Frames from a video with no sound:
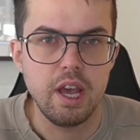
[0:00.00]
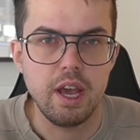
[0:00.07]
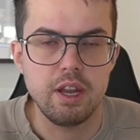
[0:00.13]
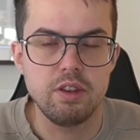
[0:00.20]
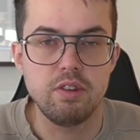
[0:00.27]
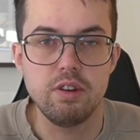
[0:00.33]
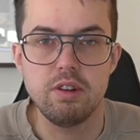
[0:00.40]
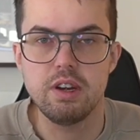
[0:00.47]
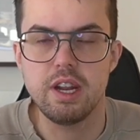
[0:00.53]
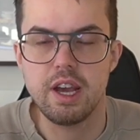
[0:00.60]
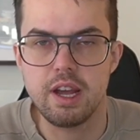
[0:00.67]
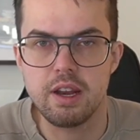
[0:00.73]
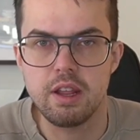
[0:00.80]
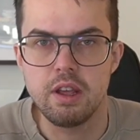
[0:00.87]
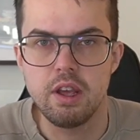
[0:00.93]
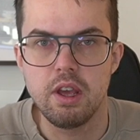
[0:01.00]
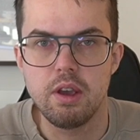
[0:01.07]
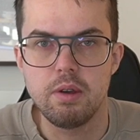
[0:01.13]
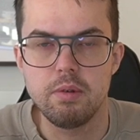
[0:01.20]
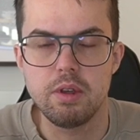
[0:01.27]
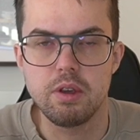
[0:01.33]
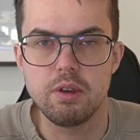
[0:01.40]
and through that
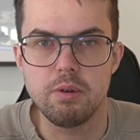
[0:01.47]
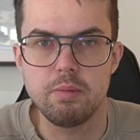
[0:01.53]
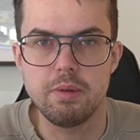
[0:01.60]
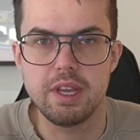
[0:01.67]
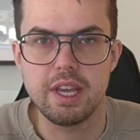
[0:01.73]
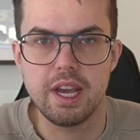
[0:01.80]
we could be